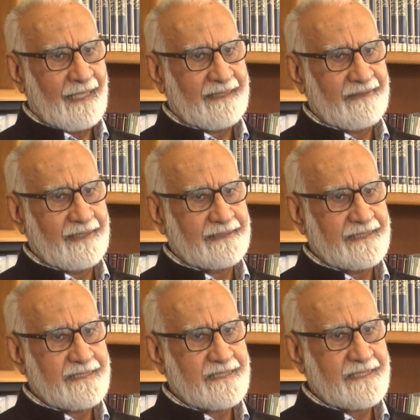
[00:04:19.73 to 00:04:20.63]
created
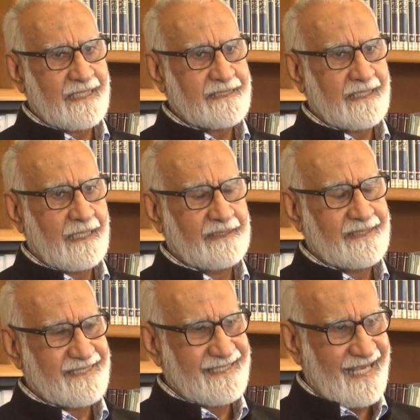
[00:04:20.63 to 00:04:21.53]
such a
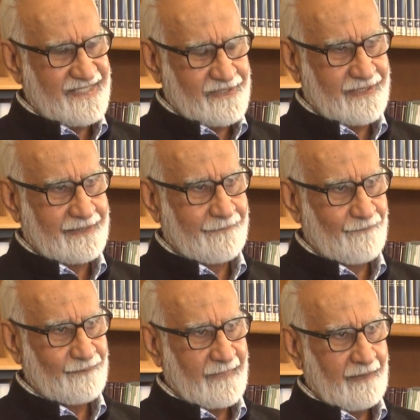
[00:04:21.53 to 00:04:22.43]
disaster
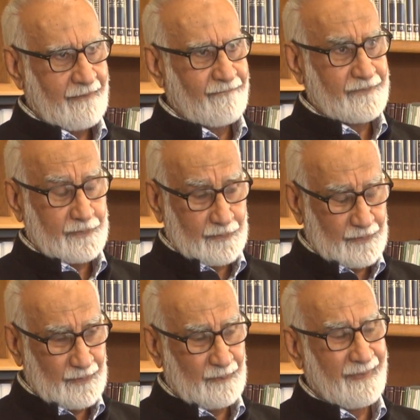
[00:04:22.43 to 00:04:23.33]
to
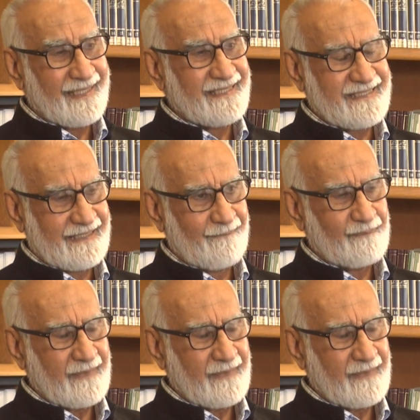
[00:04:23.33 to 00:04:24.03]
humanity.